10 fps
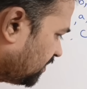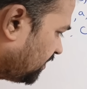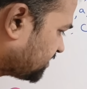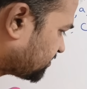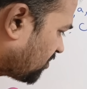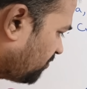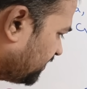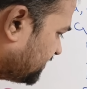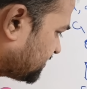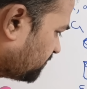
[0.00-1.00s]
Let us copy
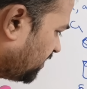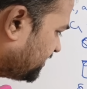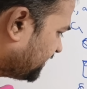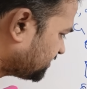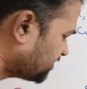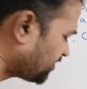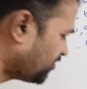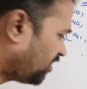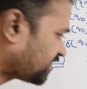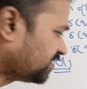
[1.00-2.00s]
this symbol here, Z
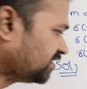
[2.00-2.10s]
naught.